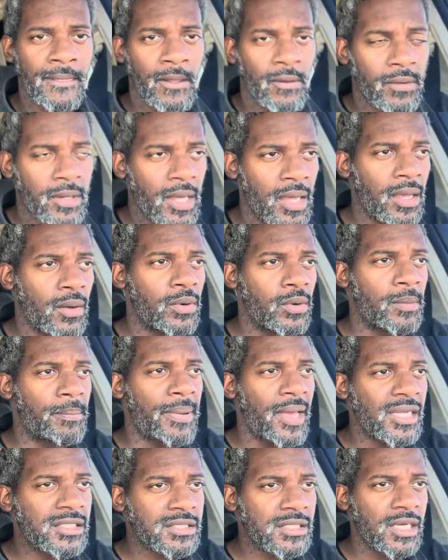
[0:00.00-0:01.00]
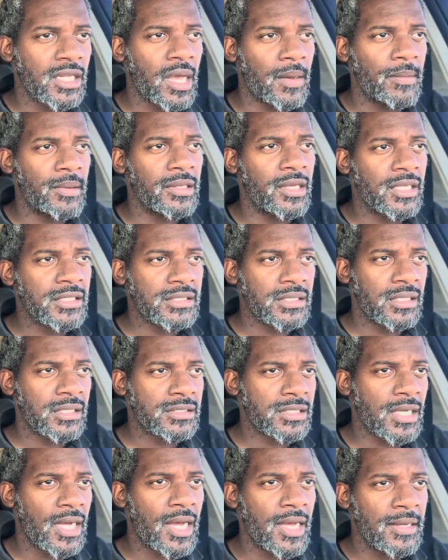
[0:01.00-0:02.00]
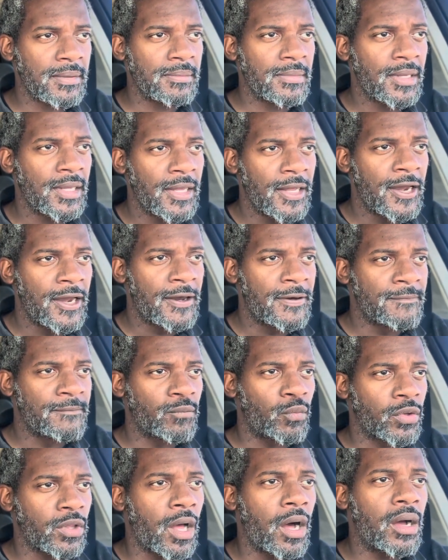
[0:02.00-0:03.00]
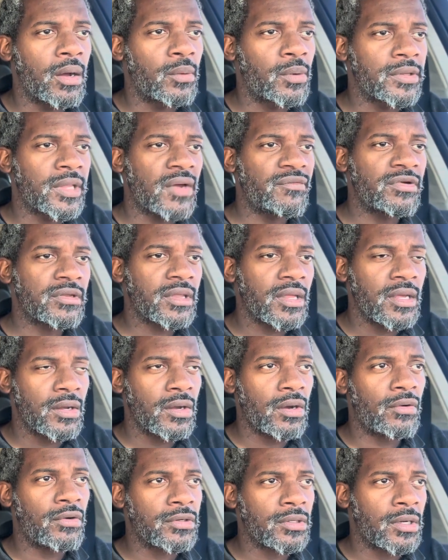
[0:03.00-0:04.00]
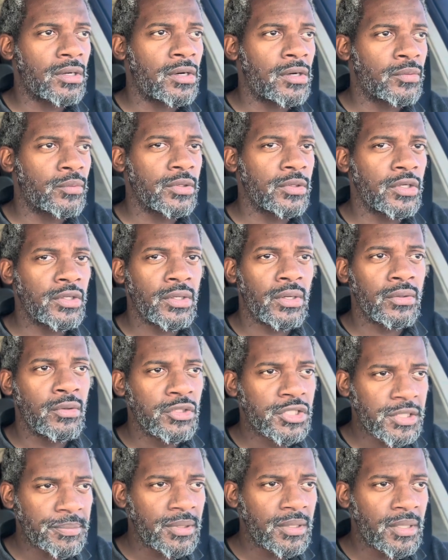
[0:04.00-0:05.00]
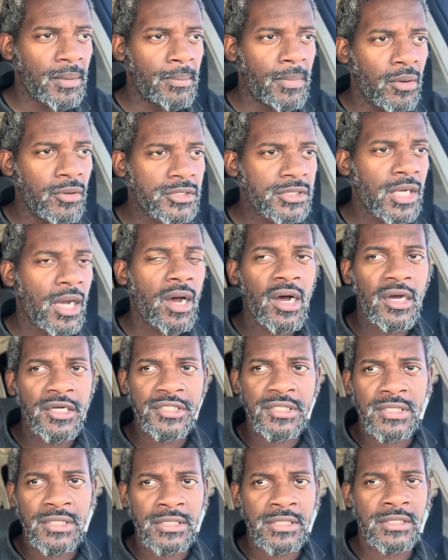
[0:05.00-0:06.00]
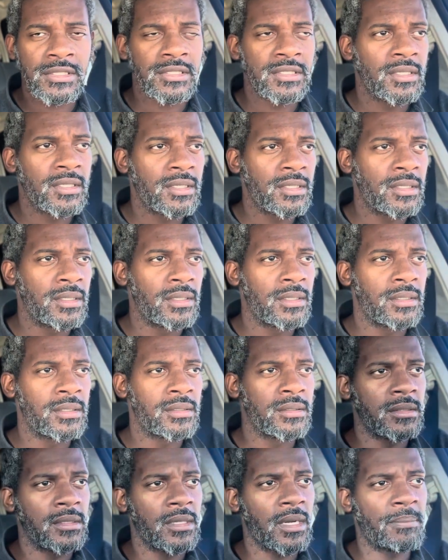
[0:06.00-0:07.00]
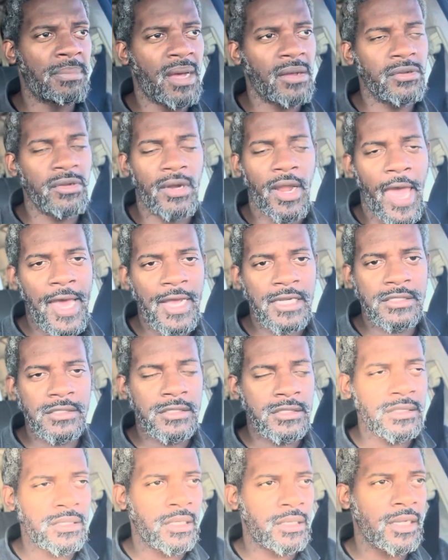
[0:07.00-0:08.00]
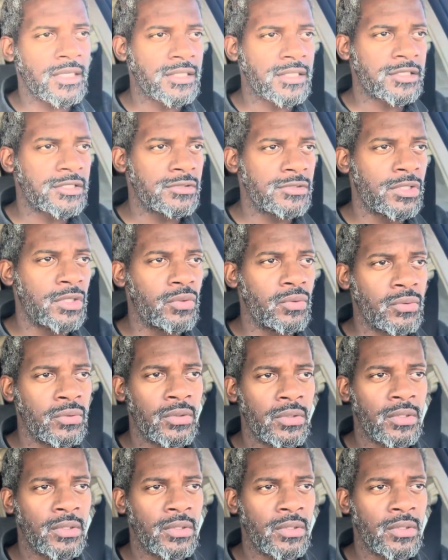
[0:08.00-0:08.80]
Okay, and we're basically coming into the time with everything going on, you should be the most cautious about your actions and the things that you do.